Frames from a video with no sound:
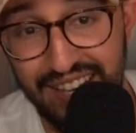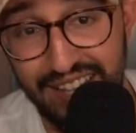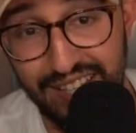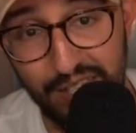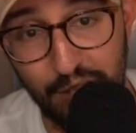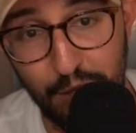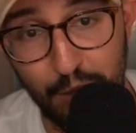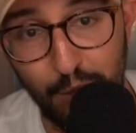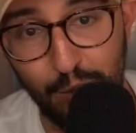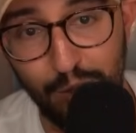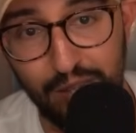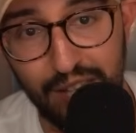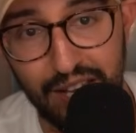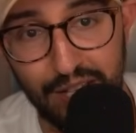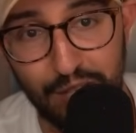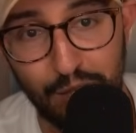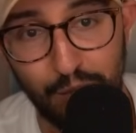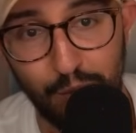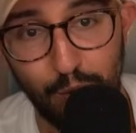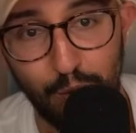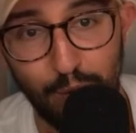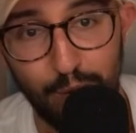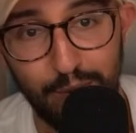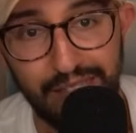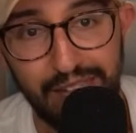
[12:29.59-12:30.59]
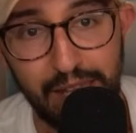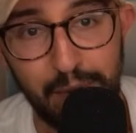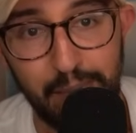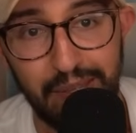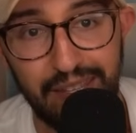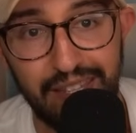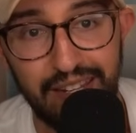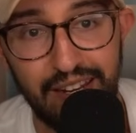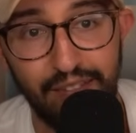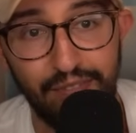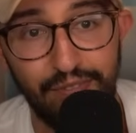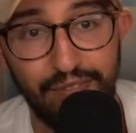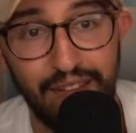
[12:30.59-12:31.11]
It's a new Dusknoir with the
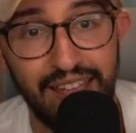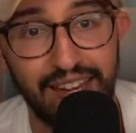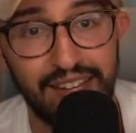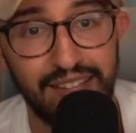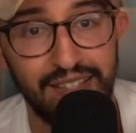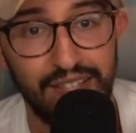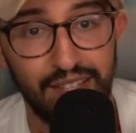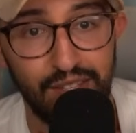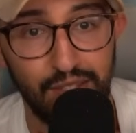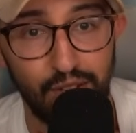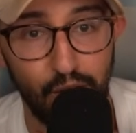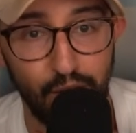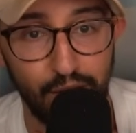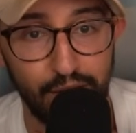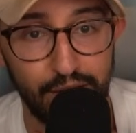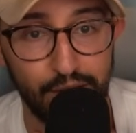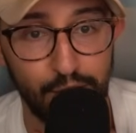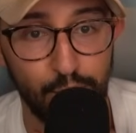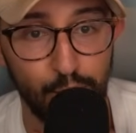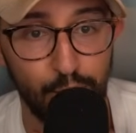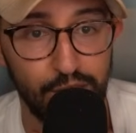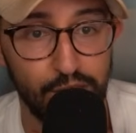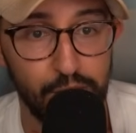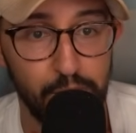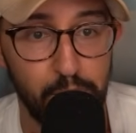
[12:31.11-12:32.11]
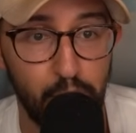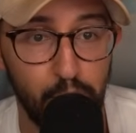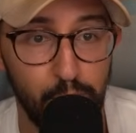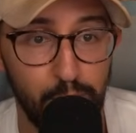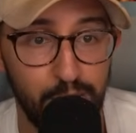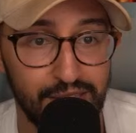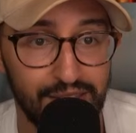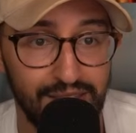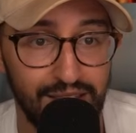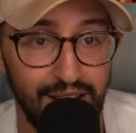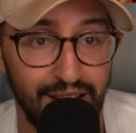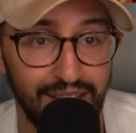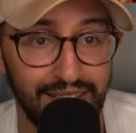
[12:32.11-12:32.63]
ability Fade into Darkness. When this
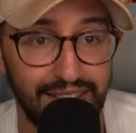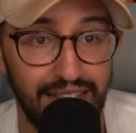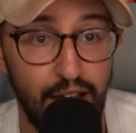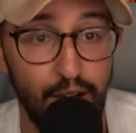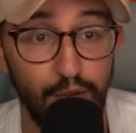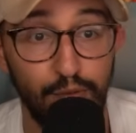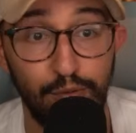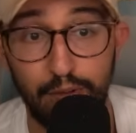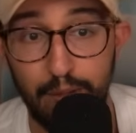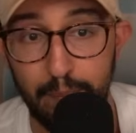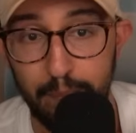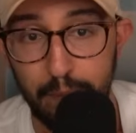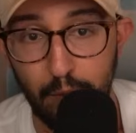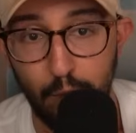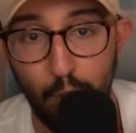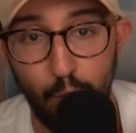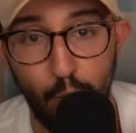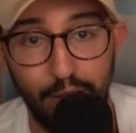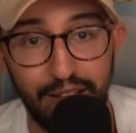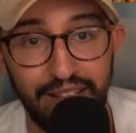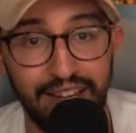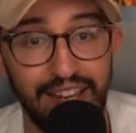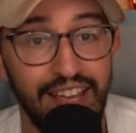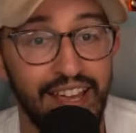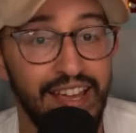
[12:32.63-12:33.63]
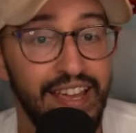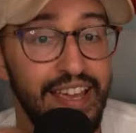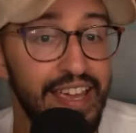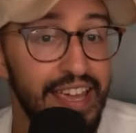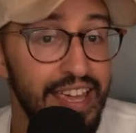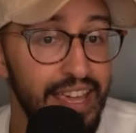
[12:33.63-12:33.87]
Pokemon's knocked out, flip a coin.